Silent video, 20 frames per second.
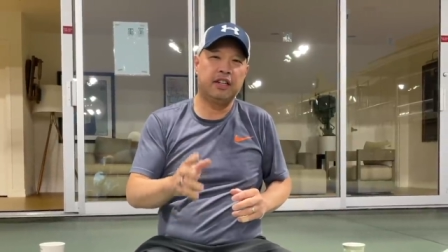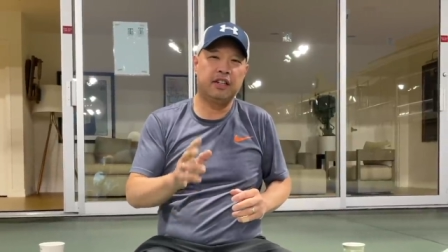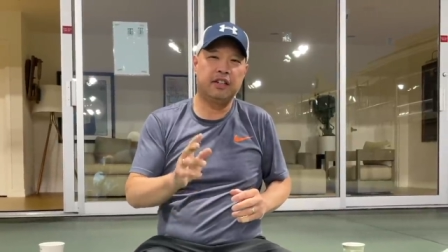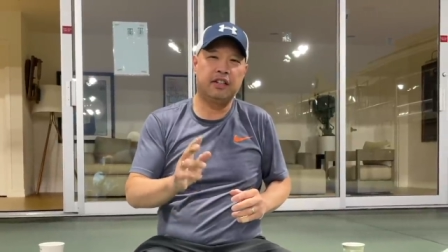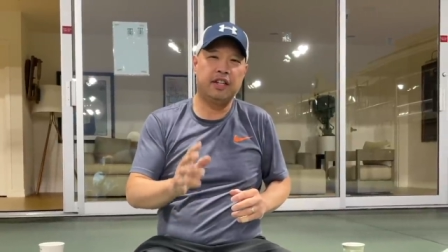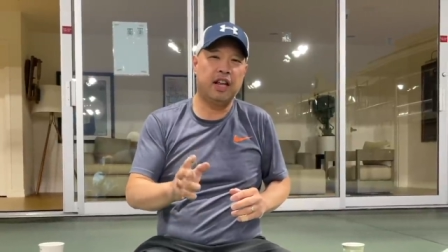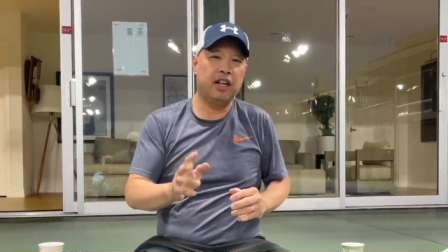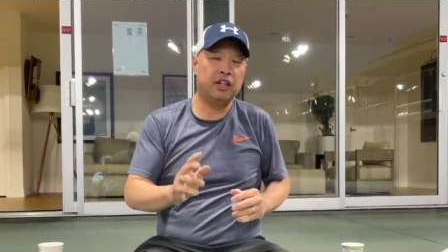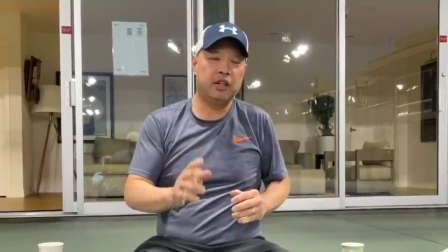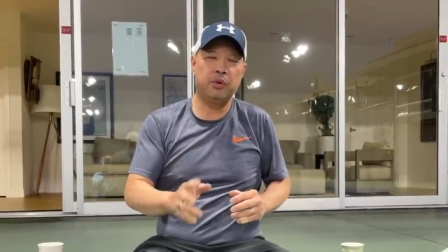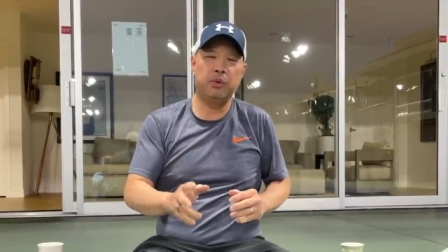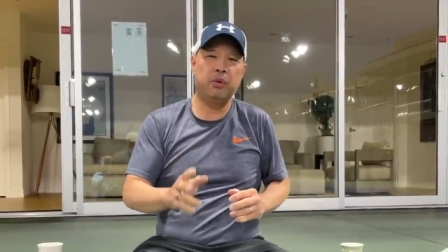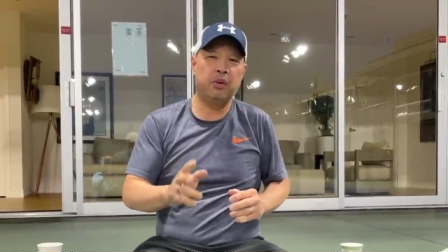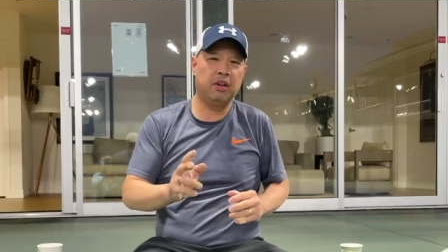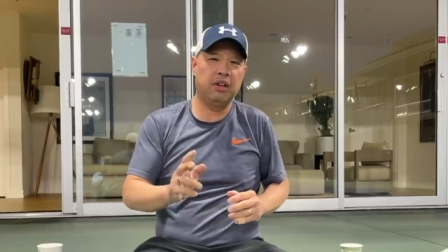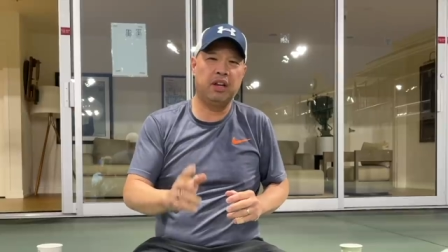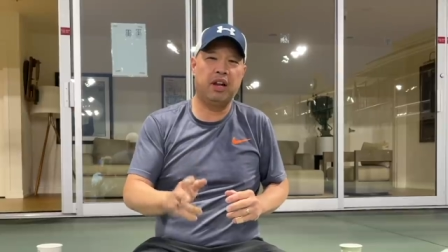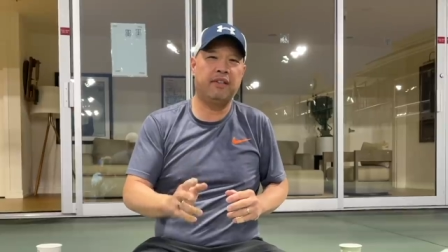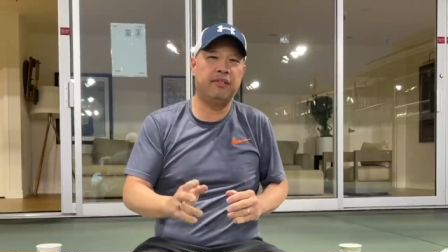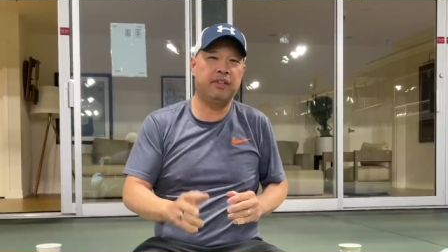that you will
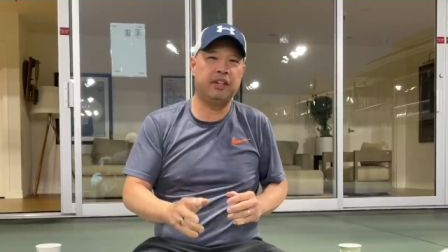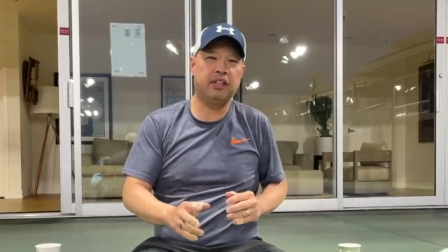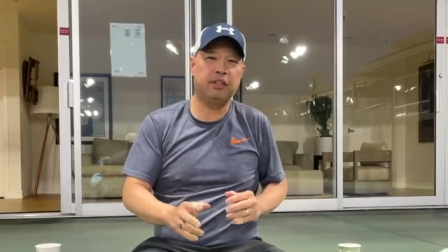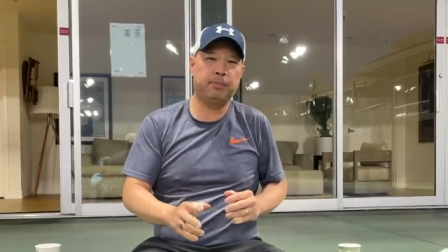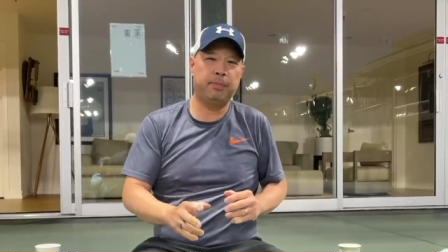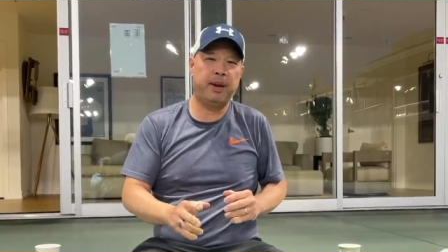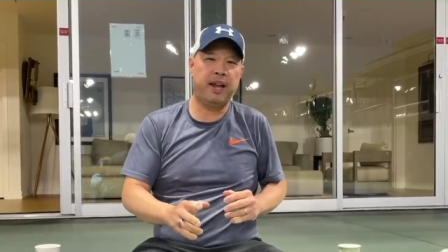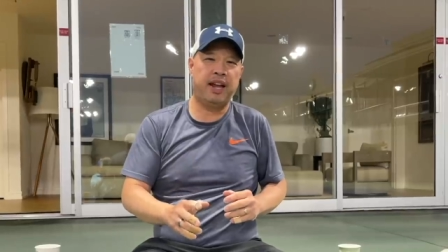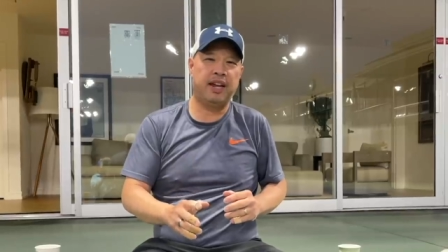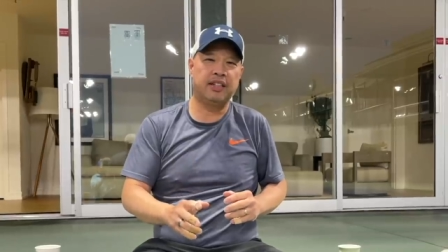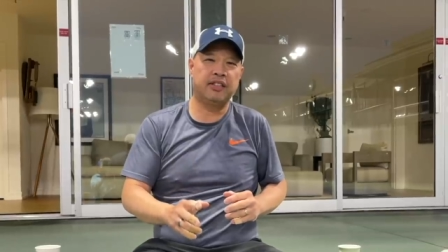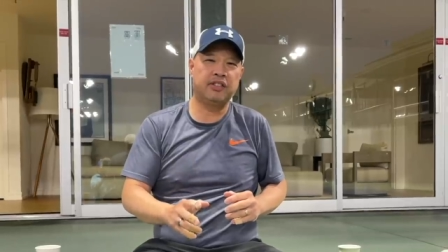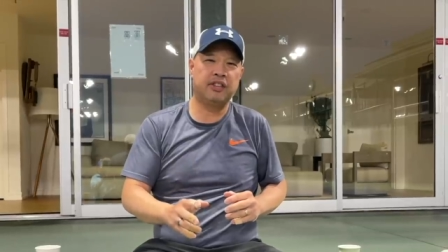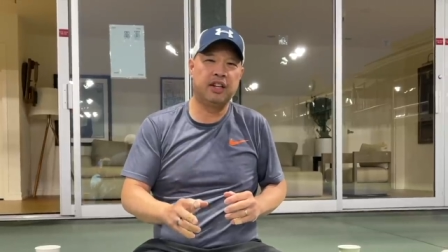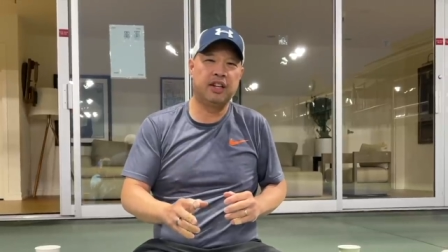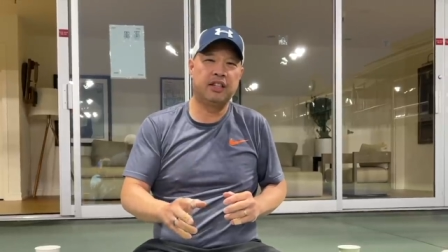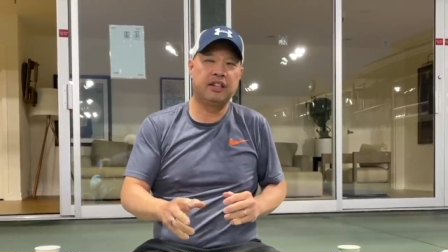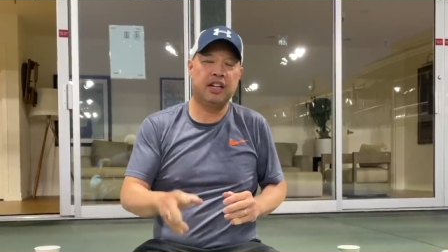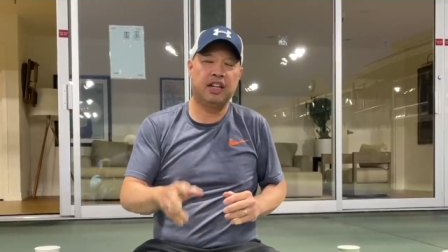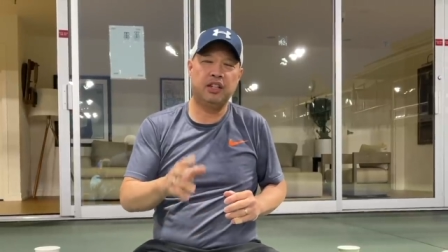love these pants
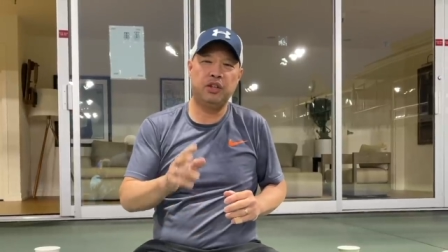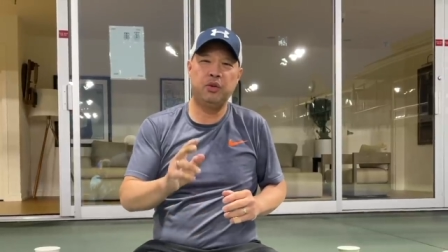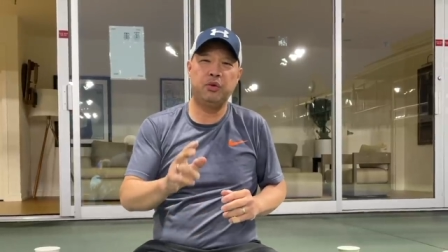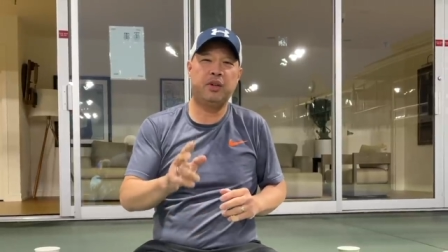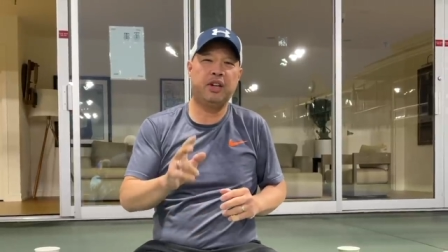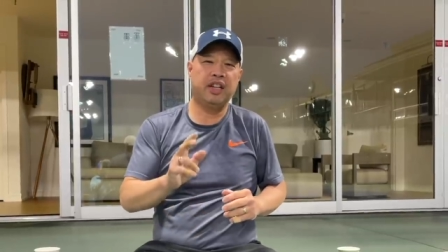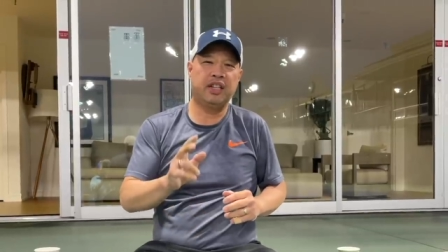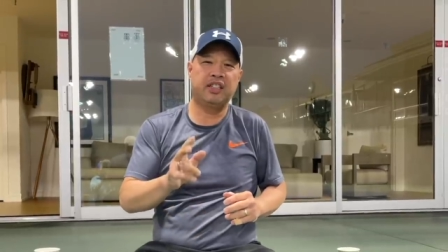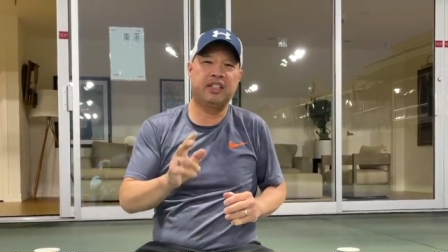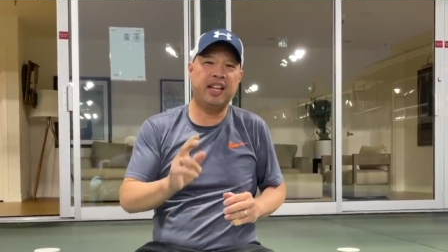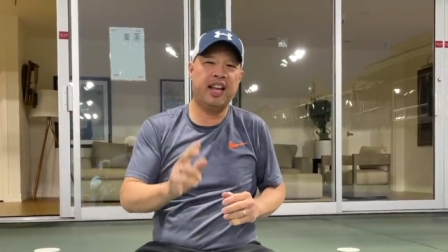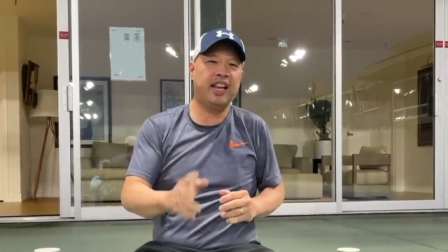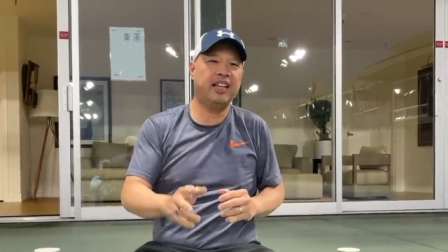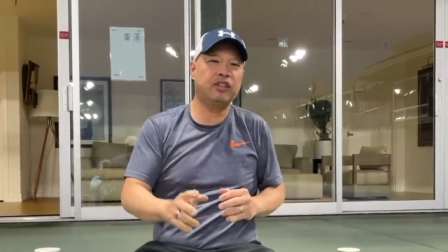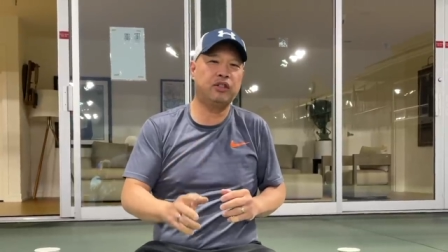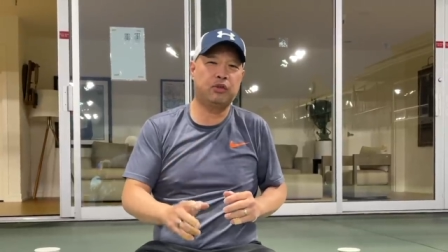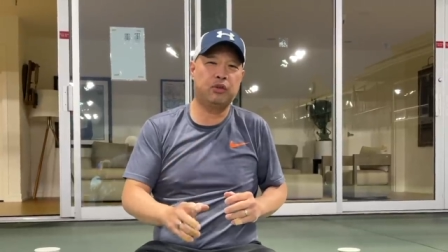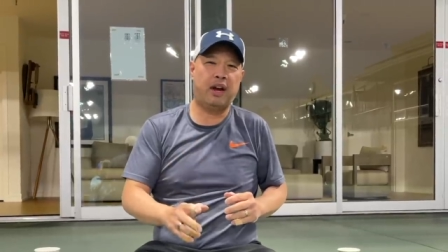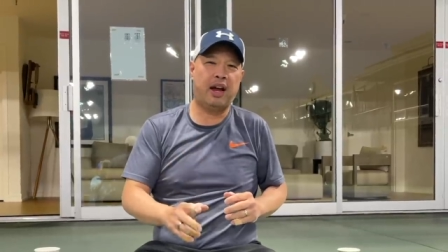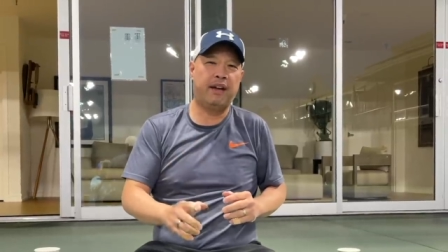that you can
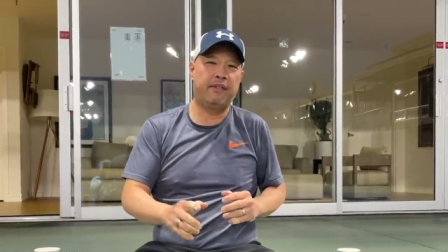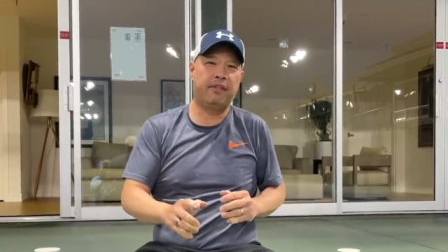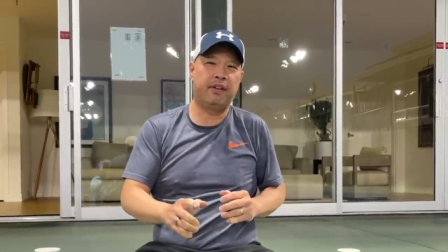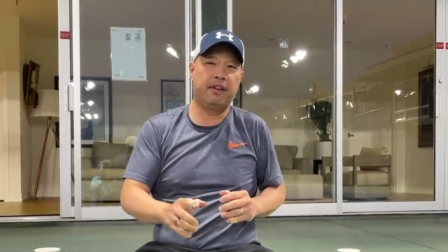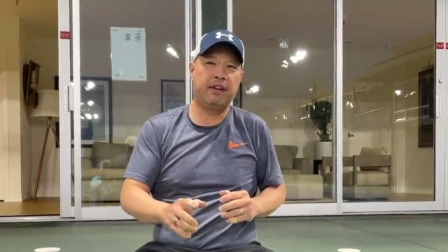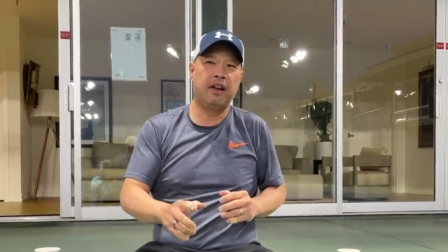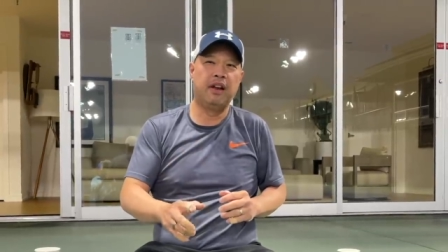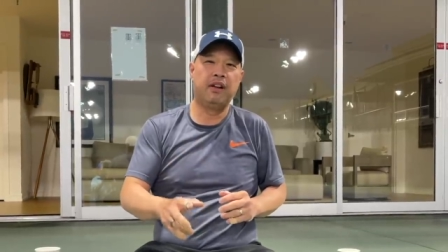test drive it